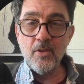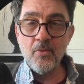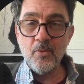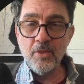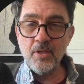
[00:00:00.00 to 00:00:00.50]

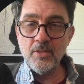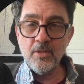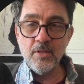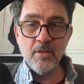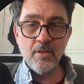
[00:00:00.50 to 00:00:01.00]
with
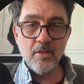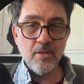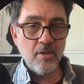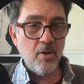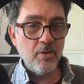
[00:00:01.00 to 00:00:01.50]
this
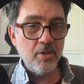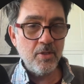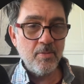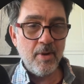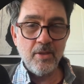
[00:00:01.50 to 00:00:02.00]
code, this is
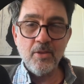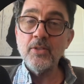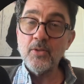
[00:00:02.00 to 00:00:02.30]
a Python